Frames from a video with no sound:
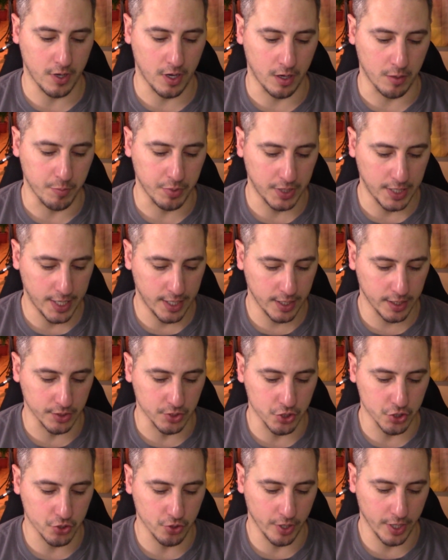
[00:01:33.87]
are planning
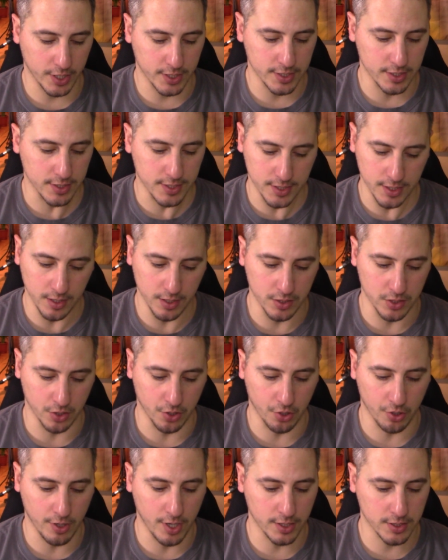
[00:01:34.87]
strikes in cities
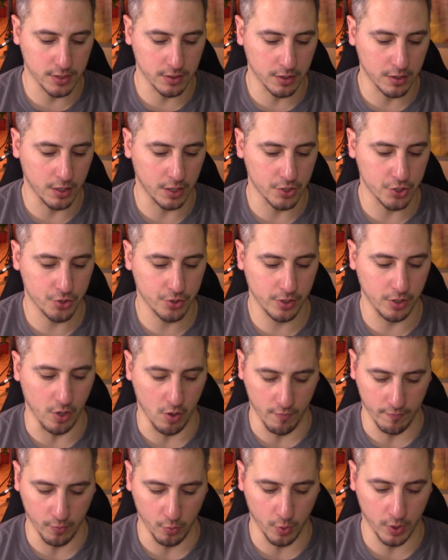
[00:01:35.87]
across the country
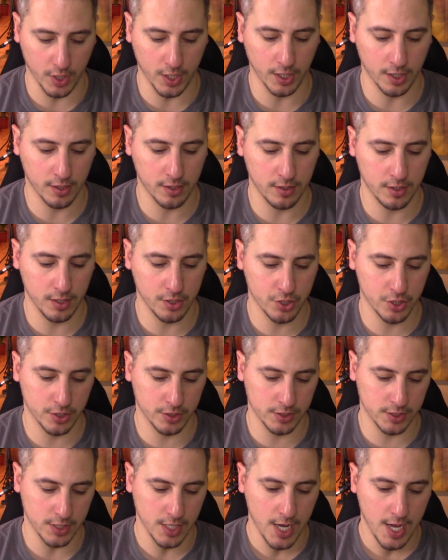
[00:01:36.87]
over working
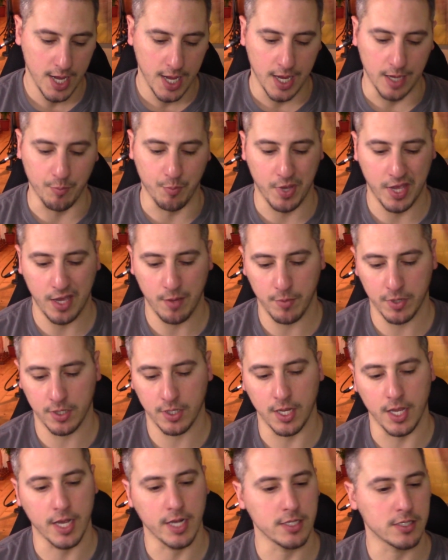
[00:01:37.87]
conditions and
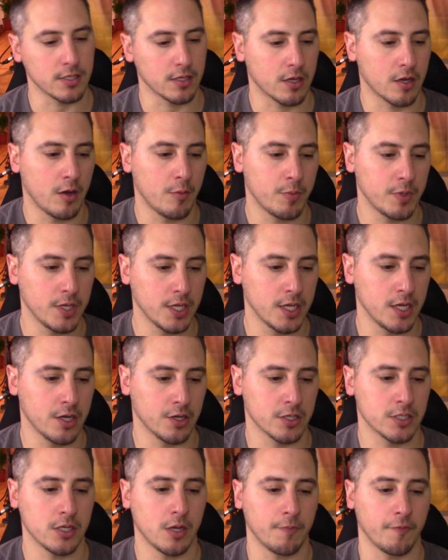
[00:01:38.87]
payment as the company
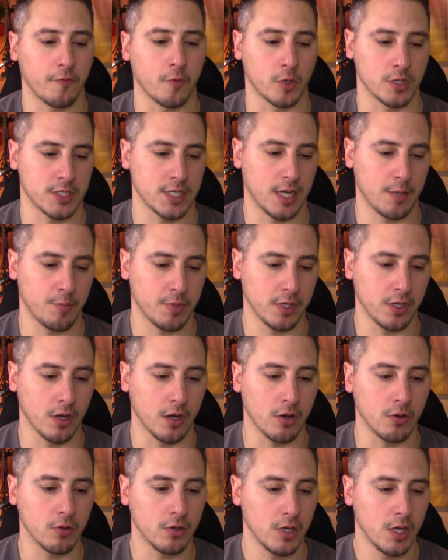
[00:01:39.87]
gears up for its
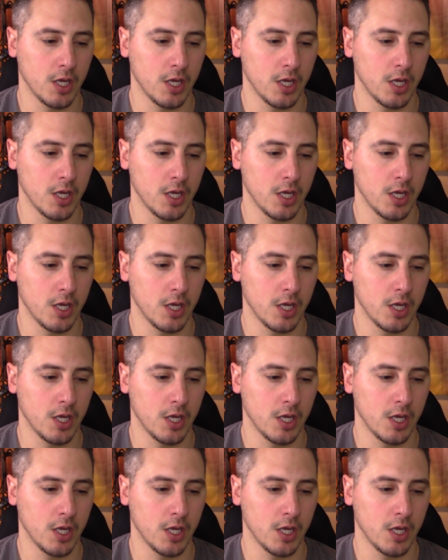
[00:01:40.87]
IPO.